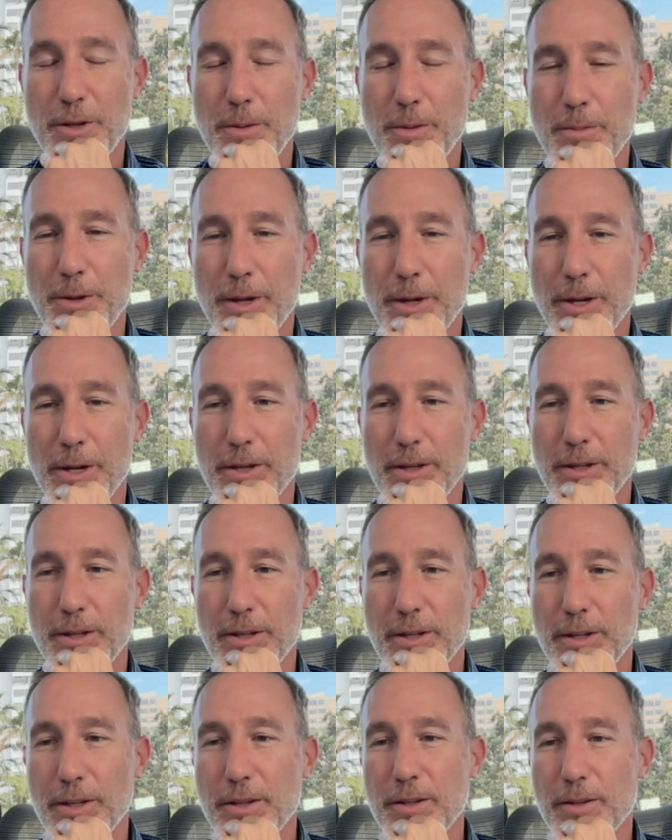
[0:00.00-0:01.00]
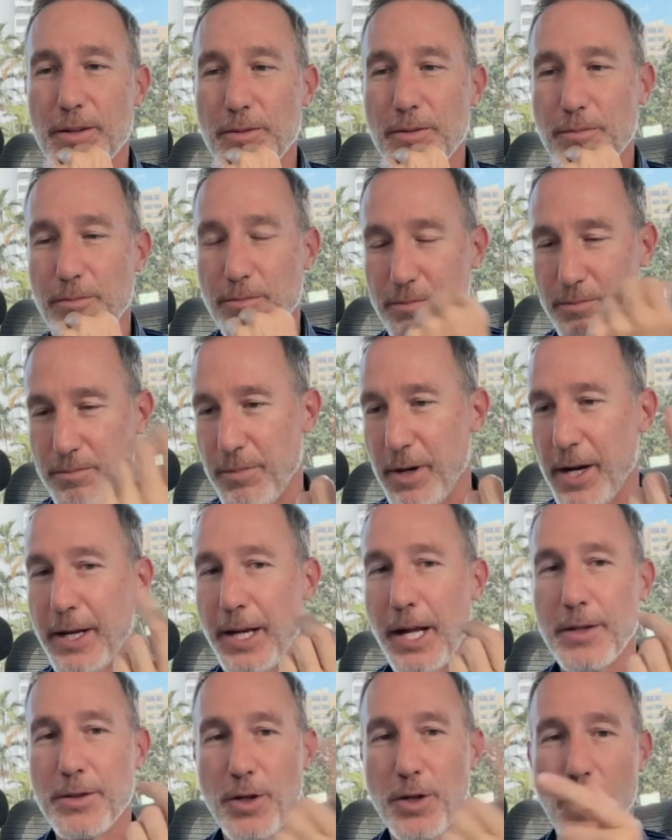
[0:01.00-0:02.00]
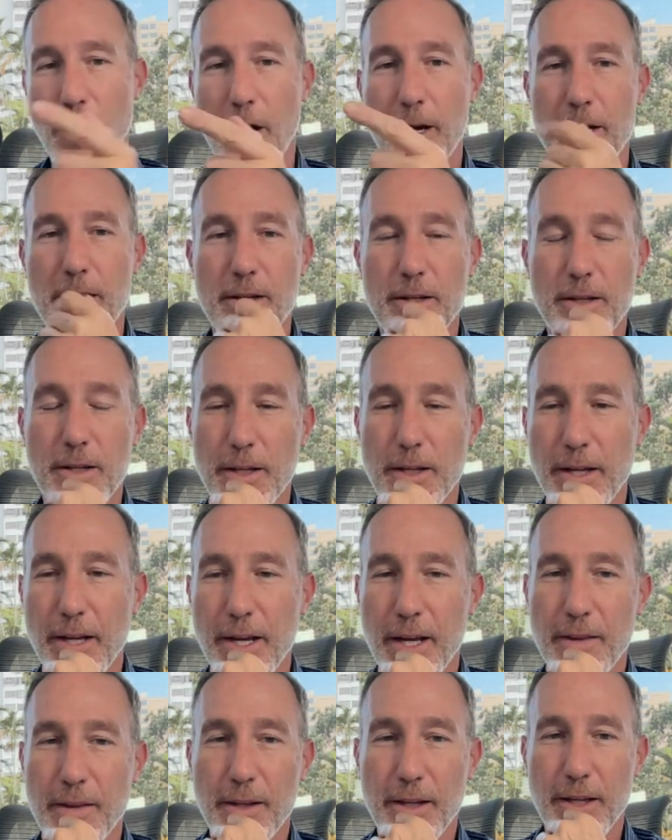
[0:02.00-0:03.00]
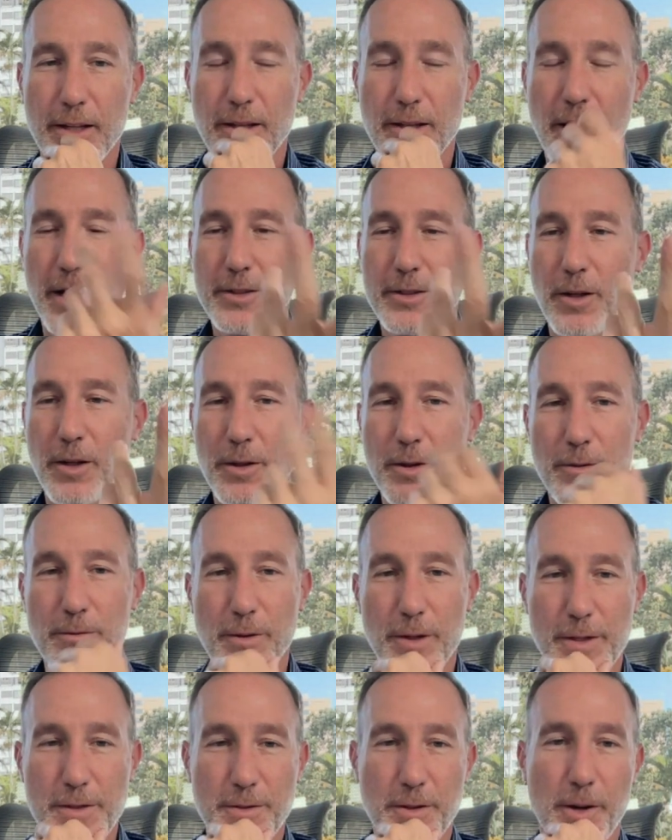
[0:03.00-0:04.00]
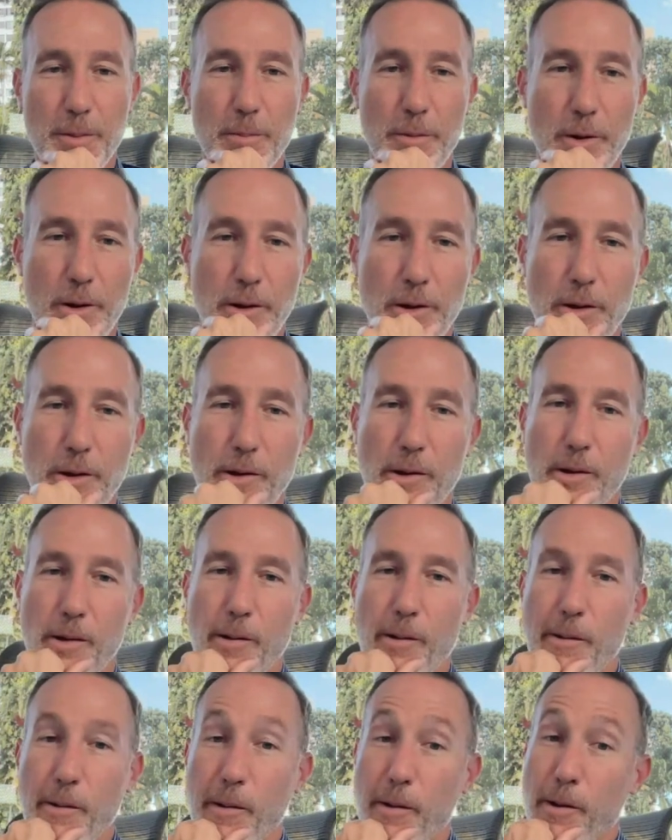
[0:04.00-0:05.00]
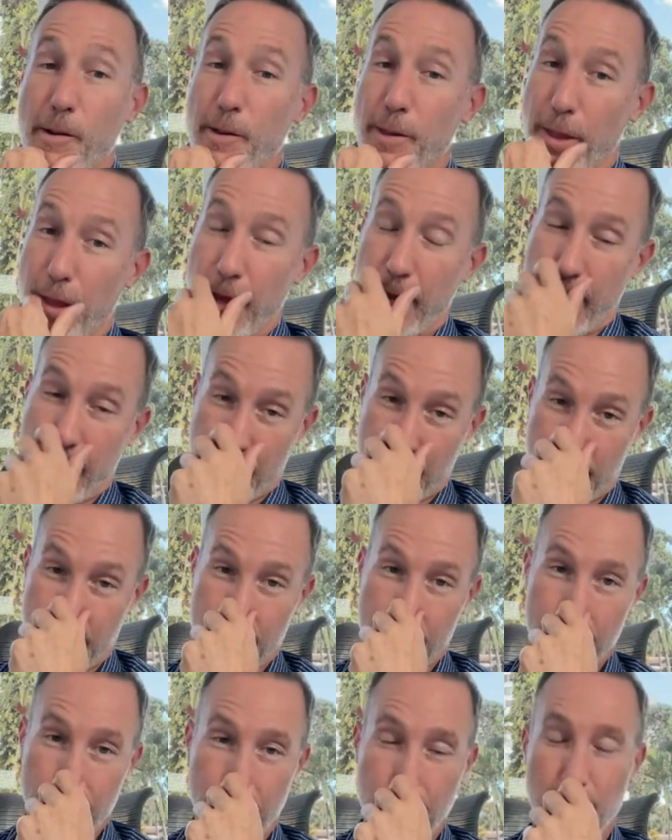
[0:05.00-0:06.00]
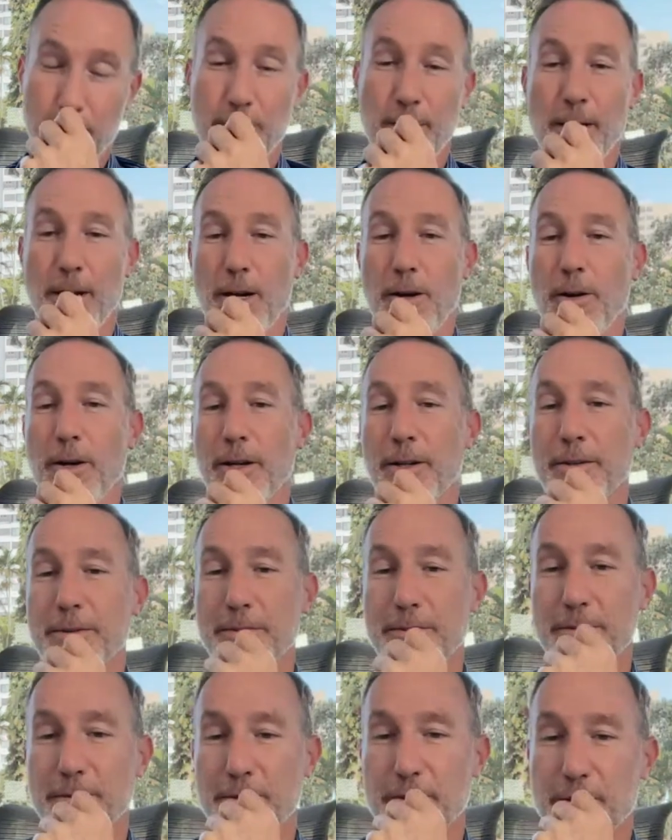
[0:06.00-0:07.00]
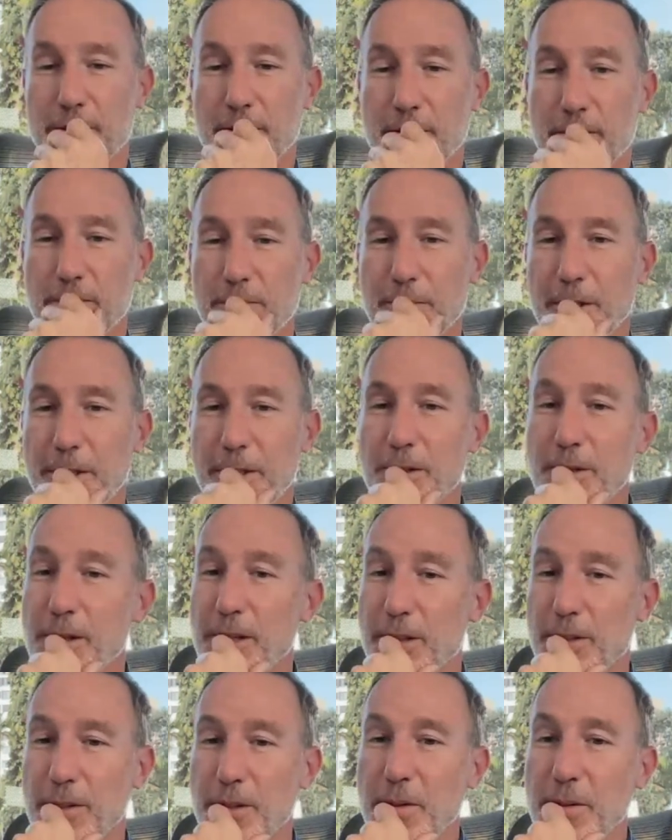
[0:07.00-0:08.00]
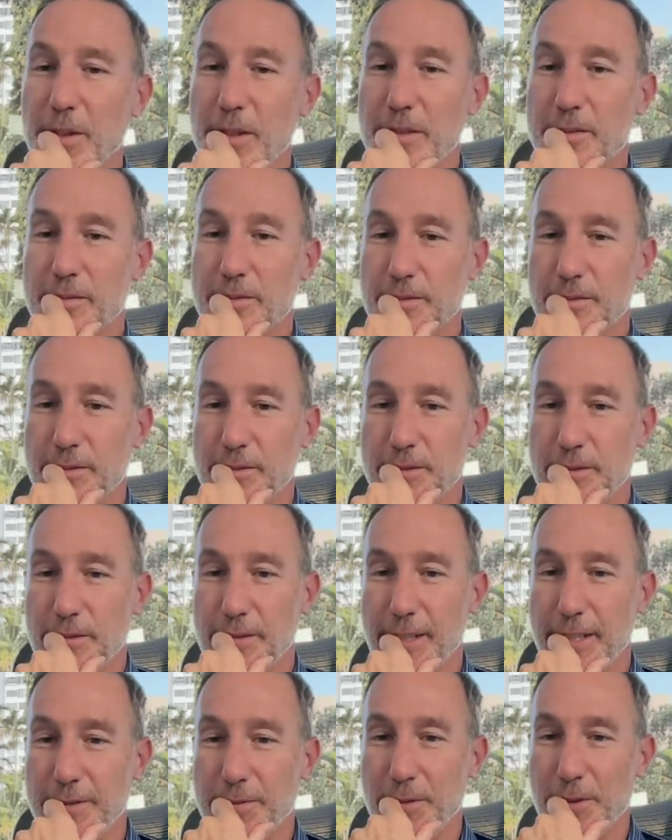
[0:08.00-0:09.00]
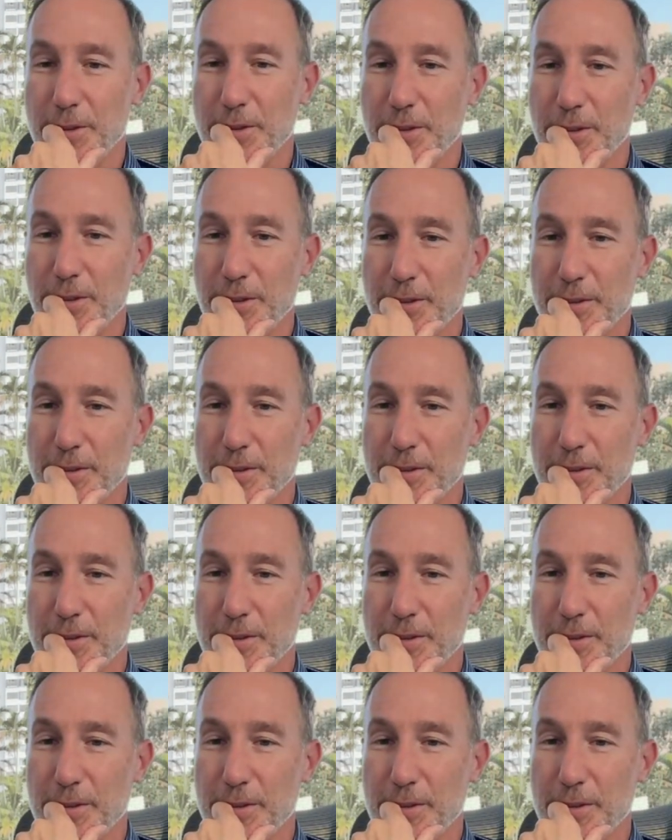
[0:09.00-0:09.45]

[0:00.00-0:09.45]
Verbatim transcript: P N, Binance caught it, and they locked all their funds up. That is scary. But you can do it. That's for sure.